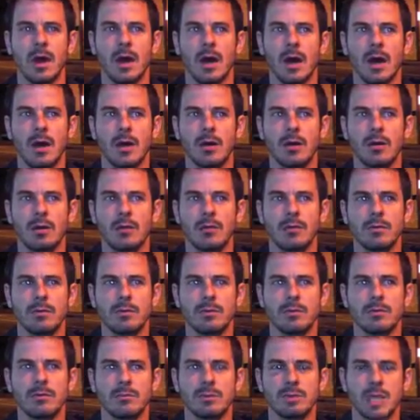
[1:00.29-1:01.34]
uh,
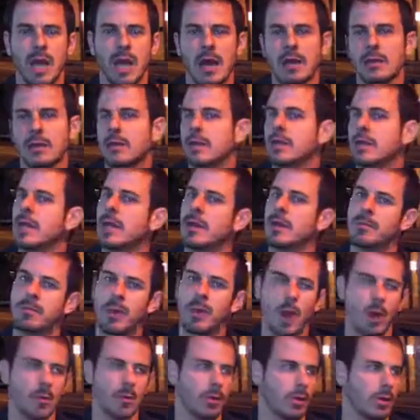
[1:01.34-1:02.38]
Jacqueline and
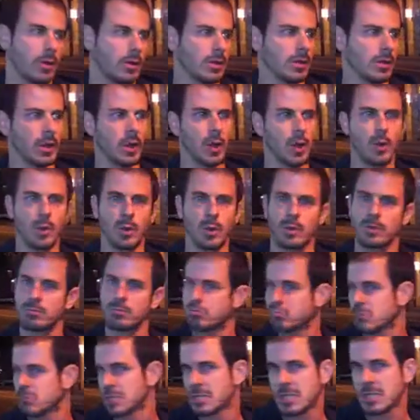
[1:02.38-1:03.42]
Barbara, you know, were
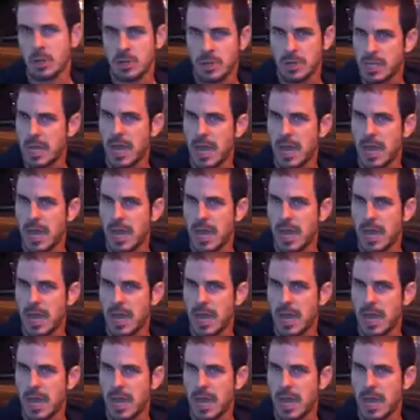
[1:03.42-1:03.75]
just here